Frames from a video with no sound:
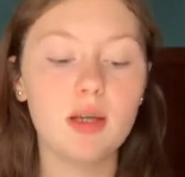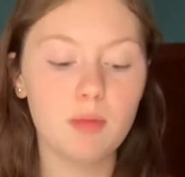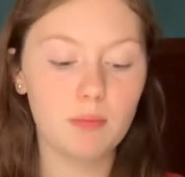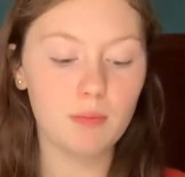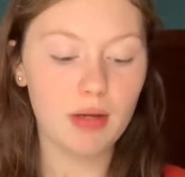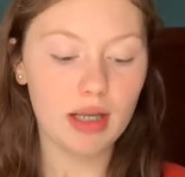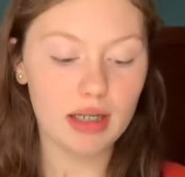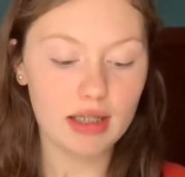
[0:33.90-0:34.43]

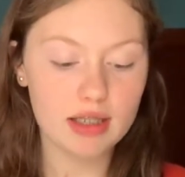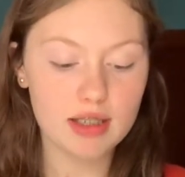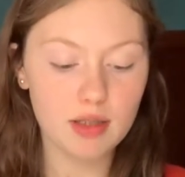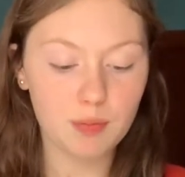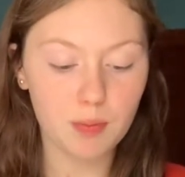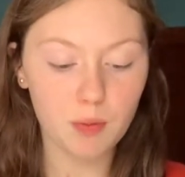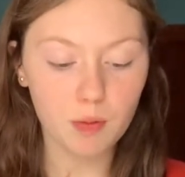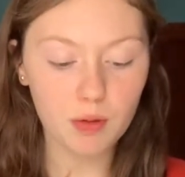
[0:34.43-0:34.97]
Many
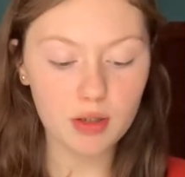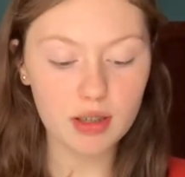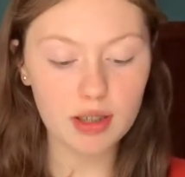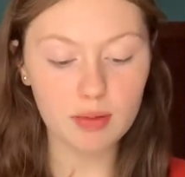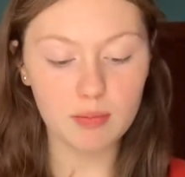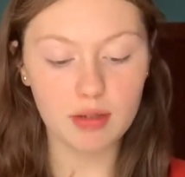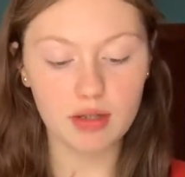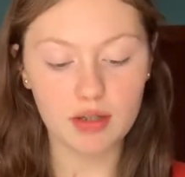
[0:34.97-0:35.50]
supported
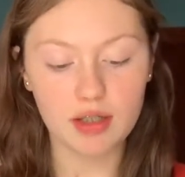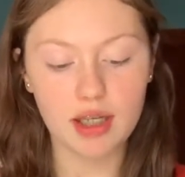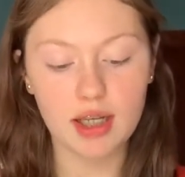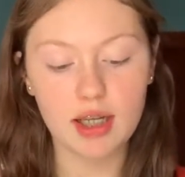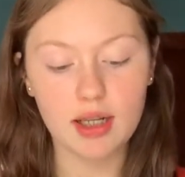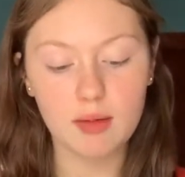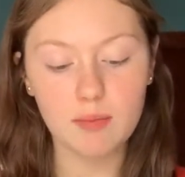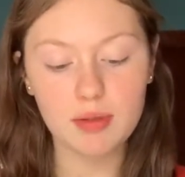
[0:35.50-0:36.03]
American
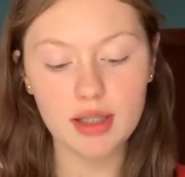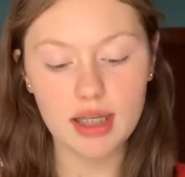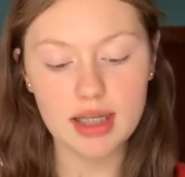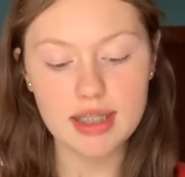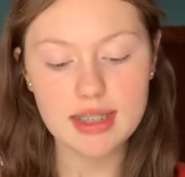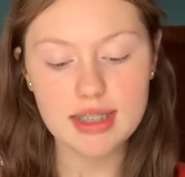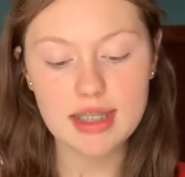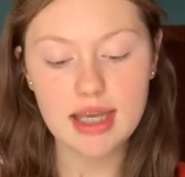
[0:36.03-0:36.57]

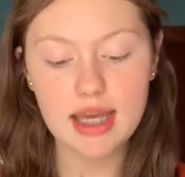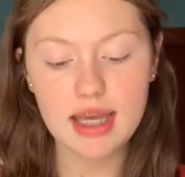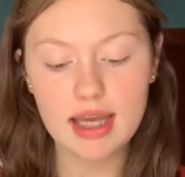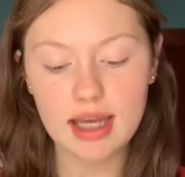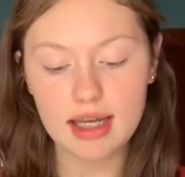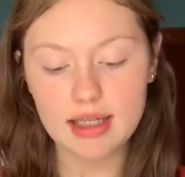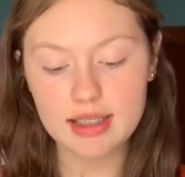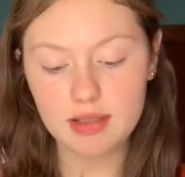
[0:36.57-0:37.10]
complaints
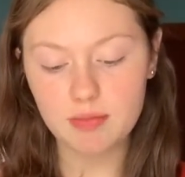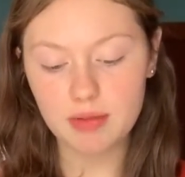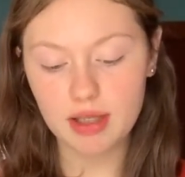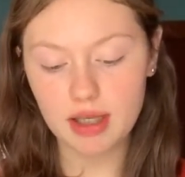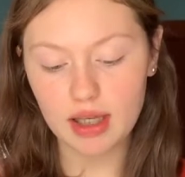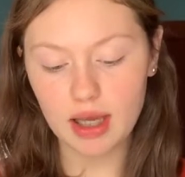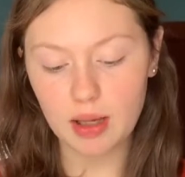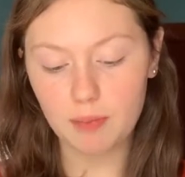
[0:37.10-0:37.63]
as
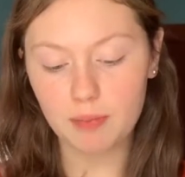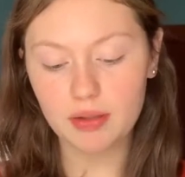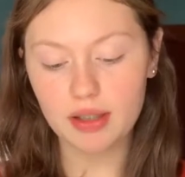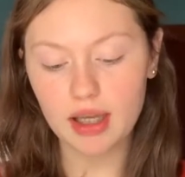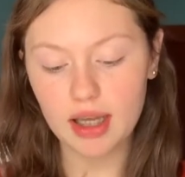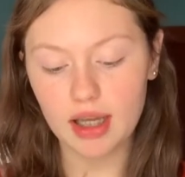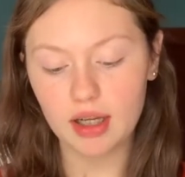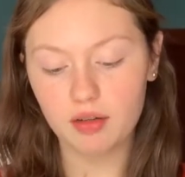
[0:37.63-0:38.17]
being a
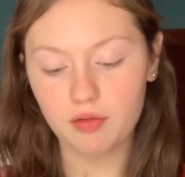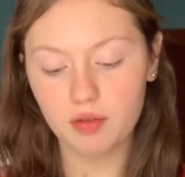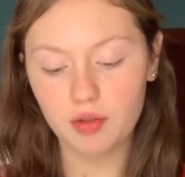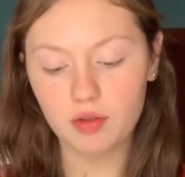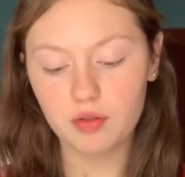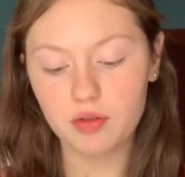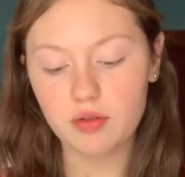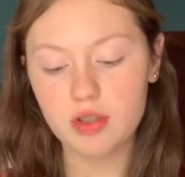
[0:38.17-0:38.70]
plan for
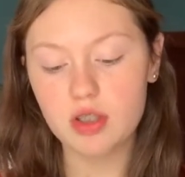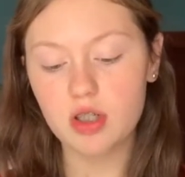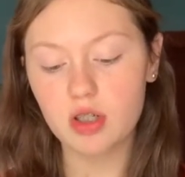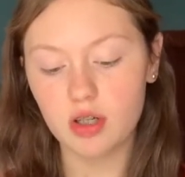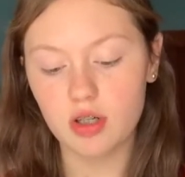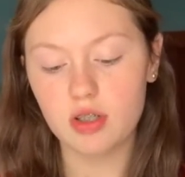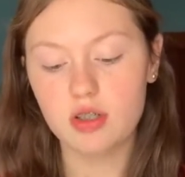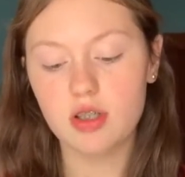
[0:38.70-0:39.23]
a
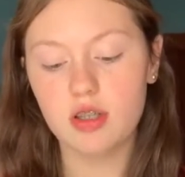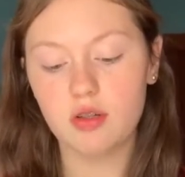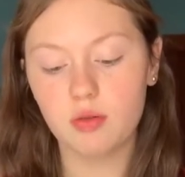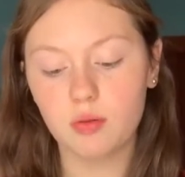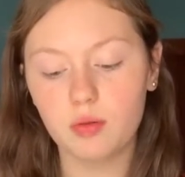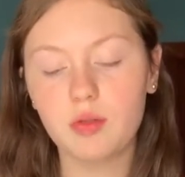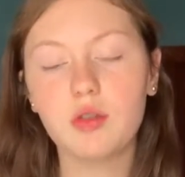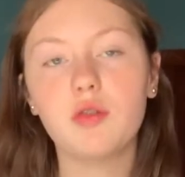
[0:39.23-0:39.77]
return to the
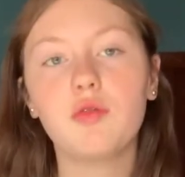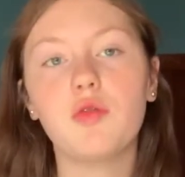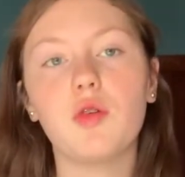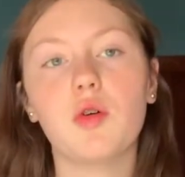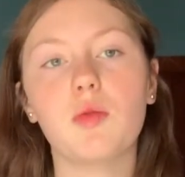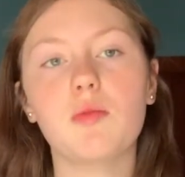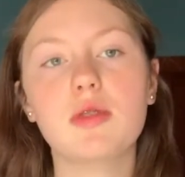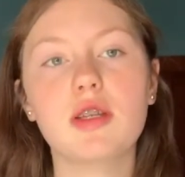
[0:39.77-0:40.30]
older
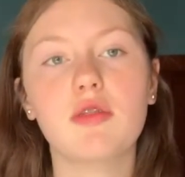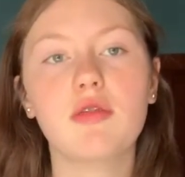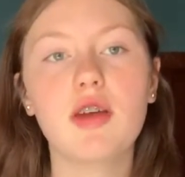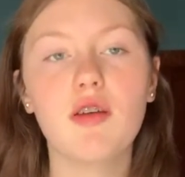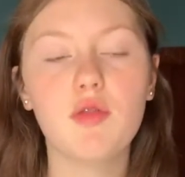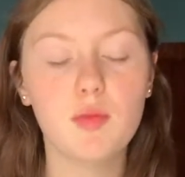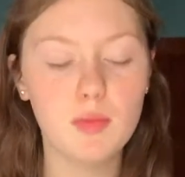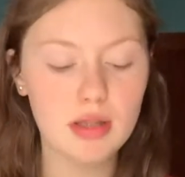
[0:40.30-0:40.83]
forms of
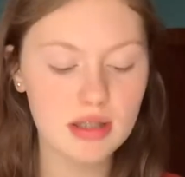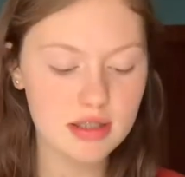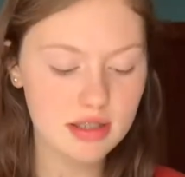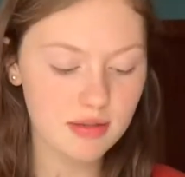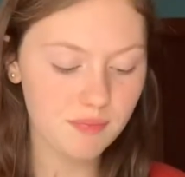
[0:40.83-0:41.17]
government.